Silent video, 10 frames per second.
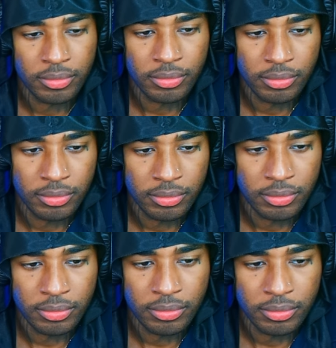
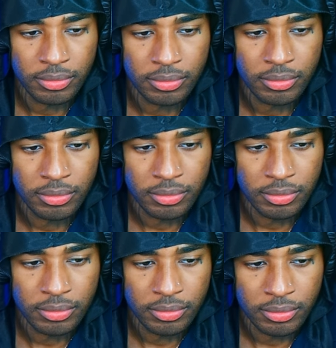
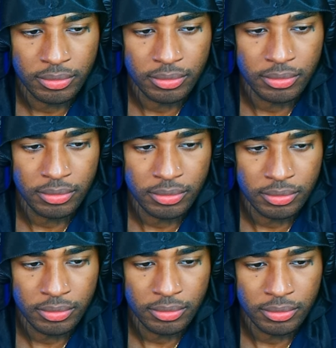
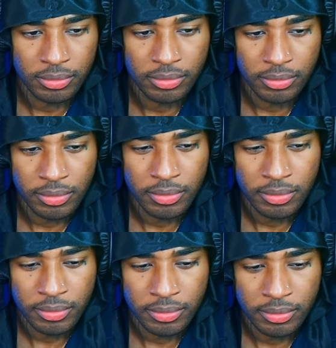
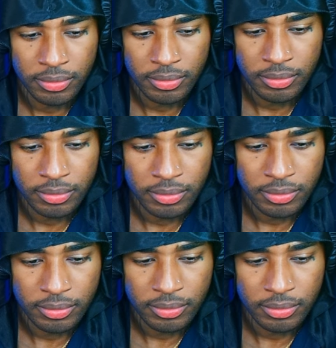
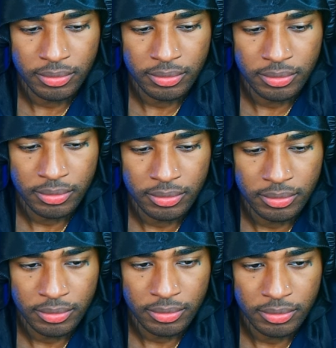
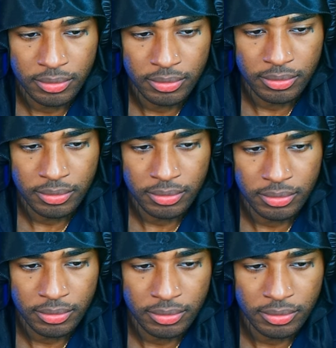
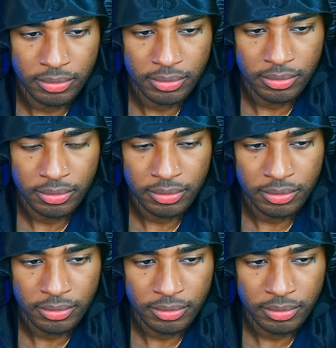
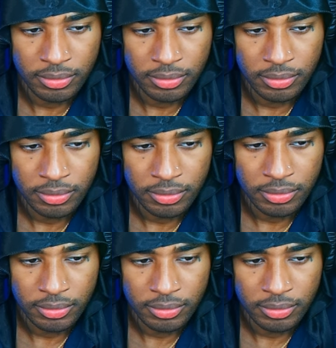(not speaking)